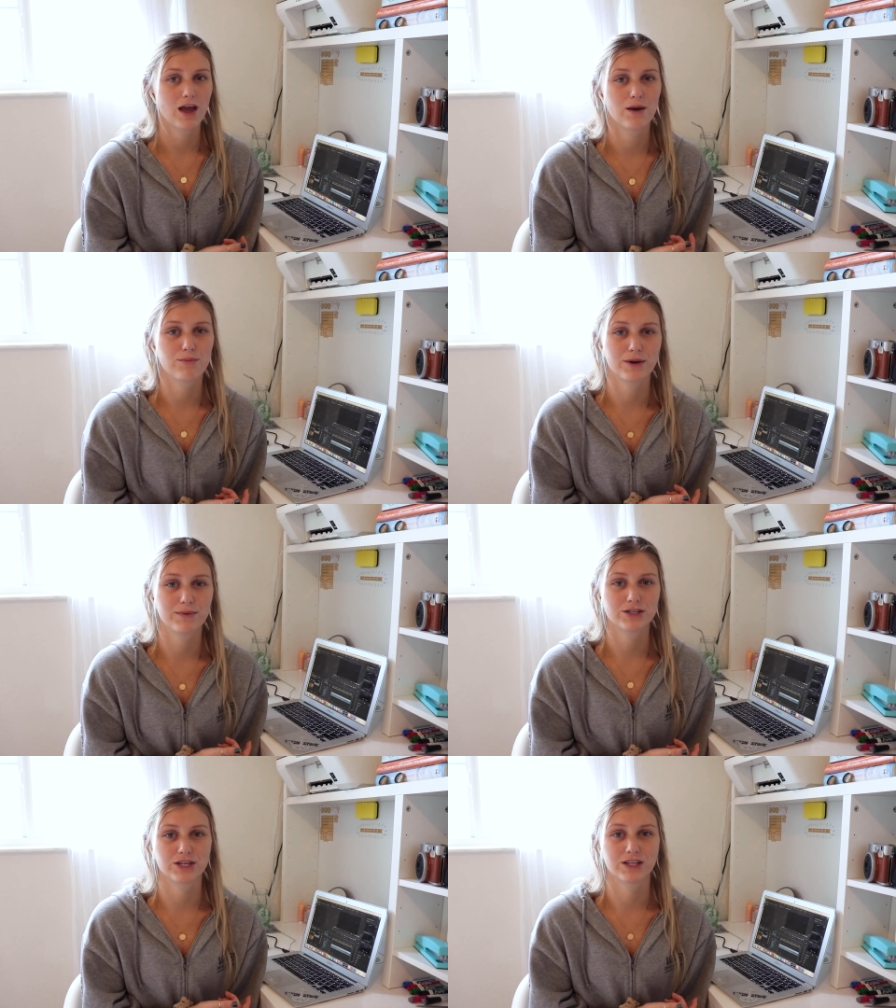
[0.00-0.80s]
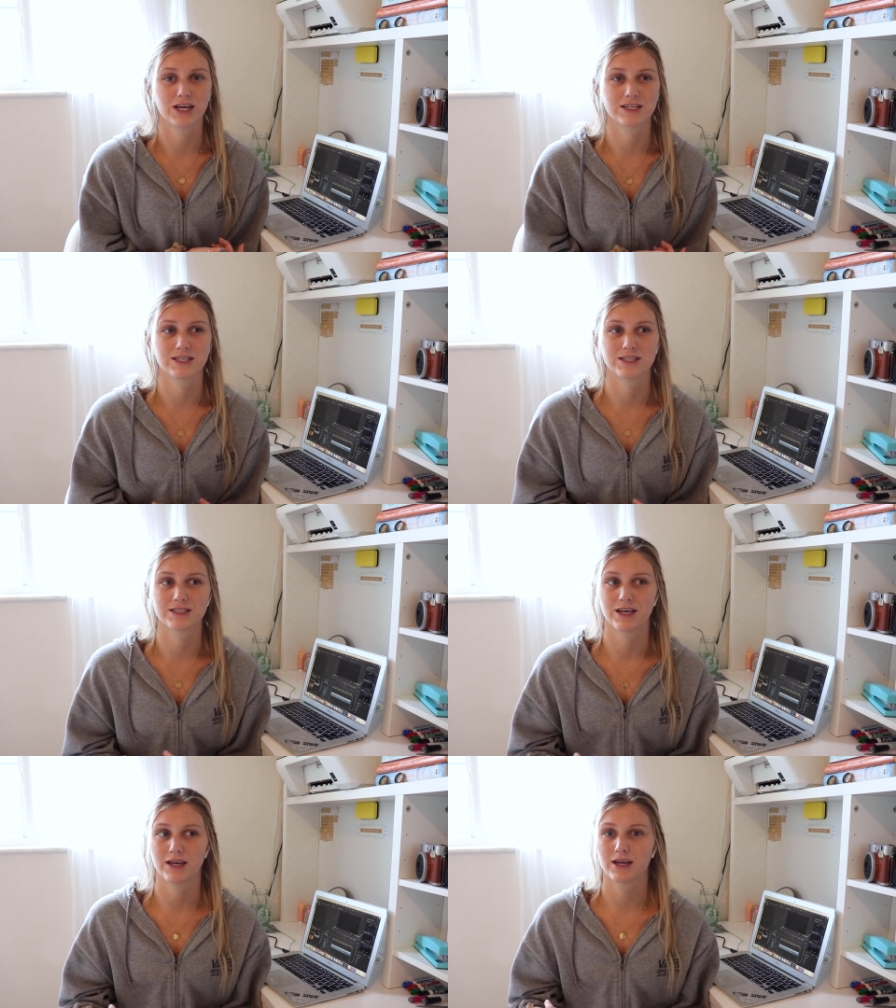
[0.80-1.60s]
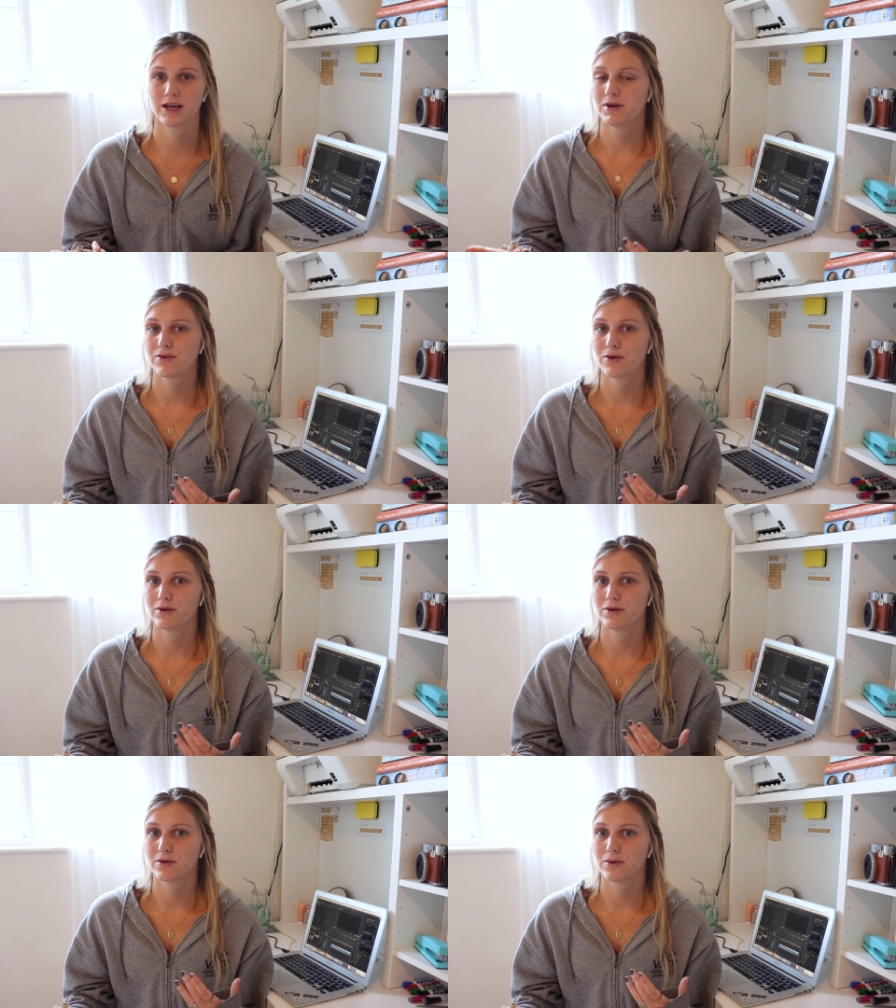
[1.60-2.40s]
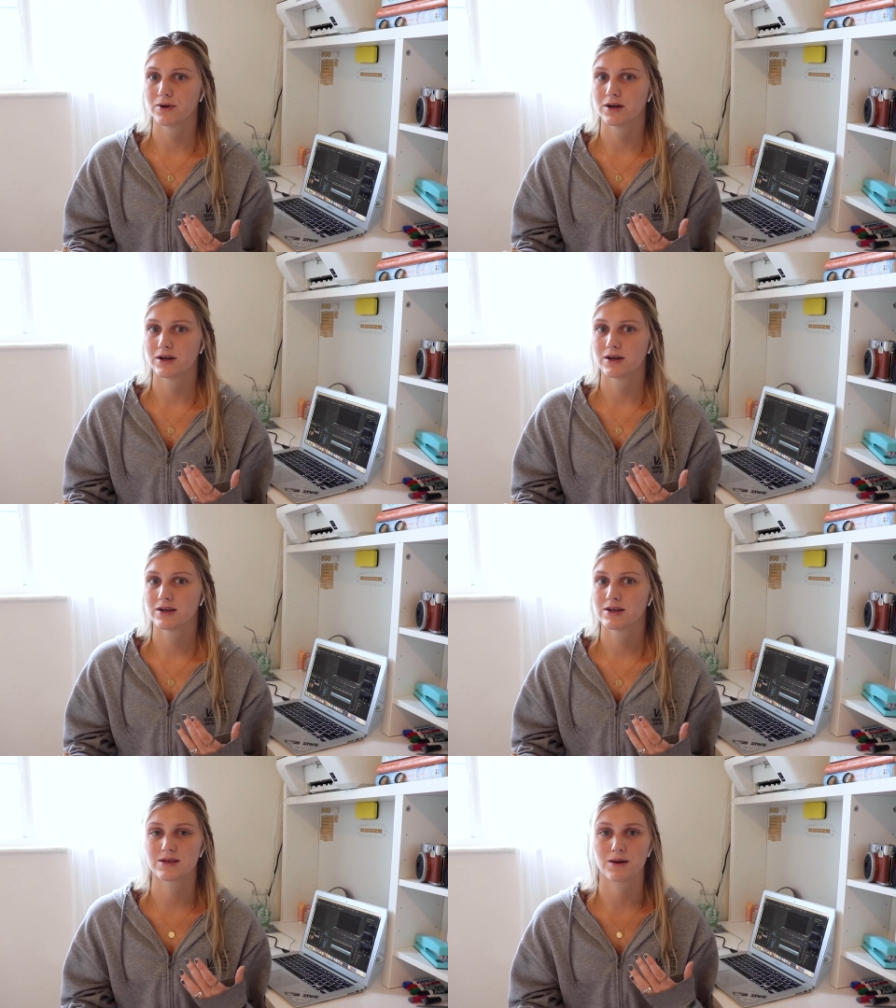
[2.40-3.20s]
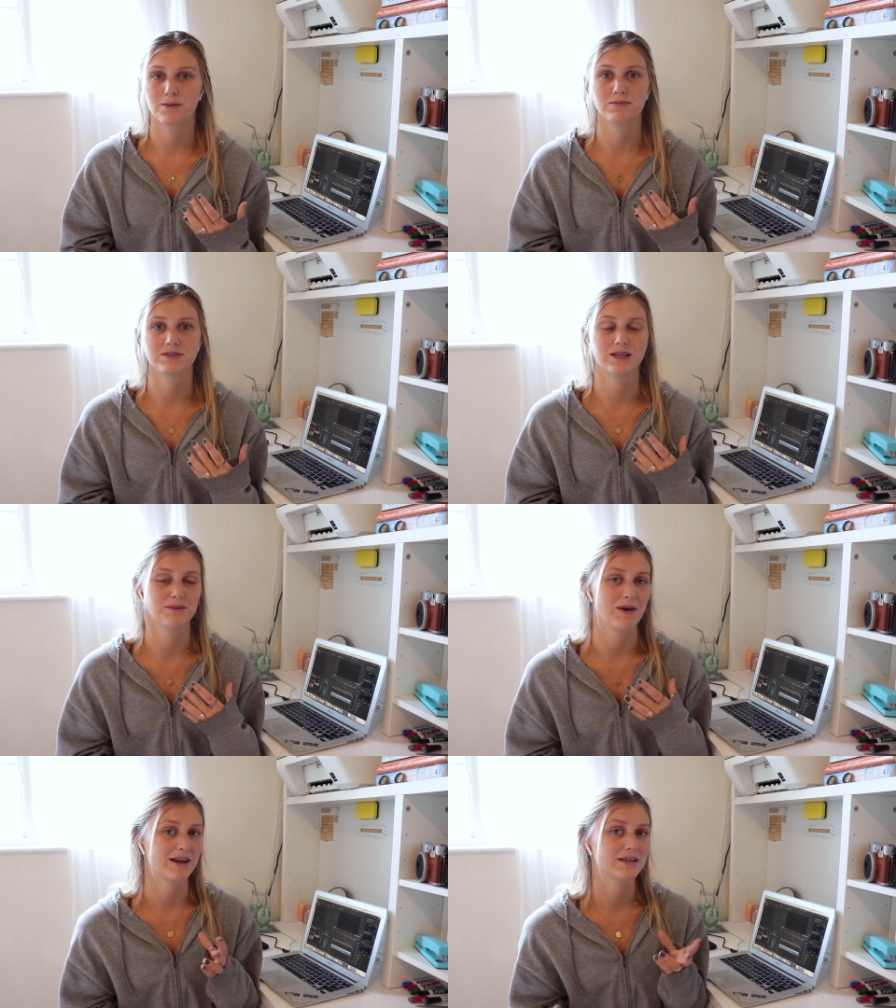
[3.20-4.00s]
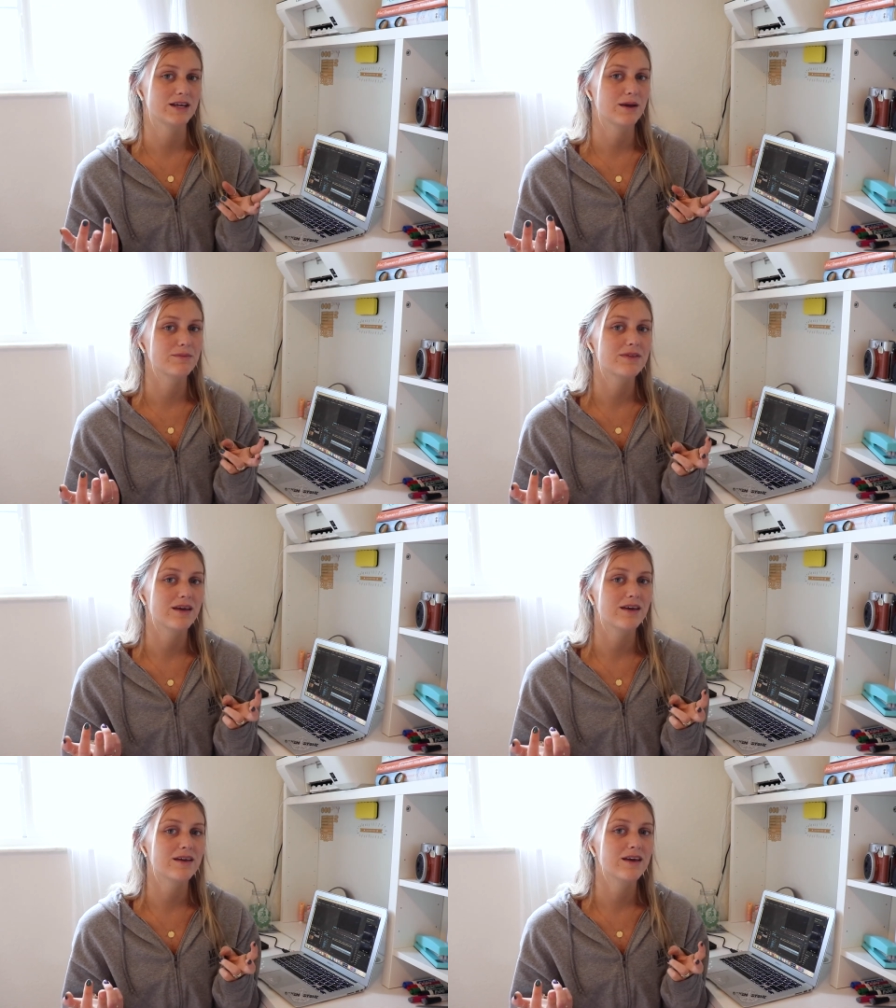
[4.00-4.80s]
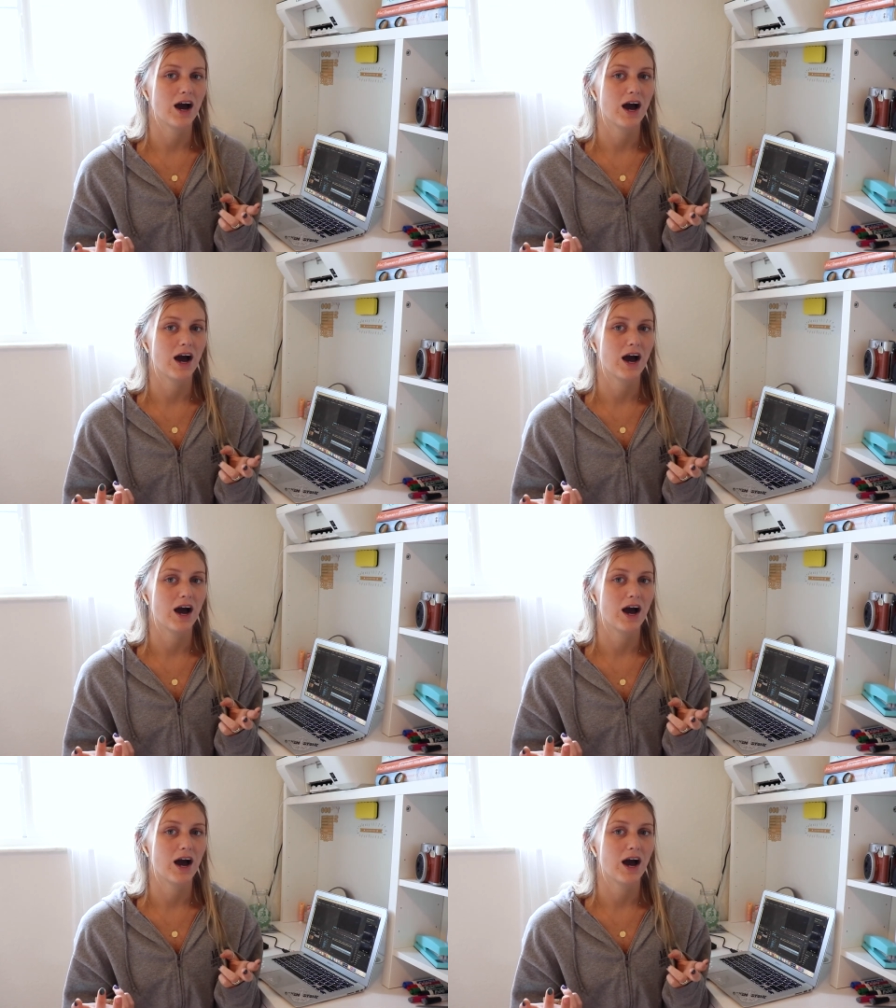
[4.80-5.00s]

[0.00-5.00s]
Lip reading: And pretty much unless it's like B-roll or some cinematic type thing,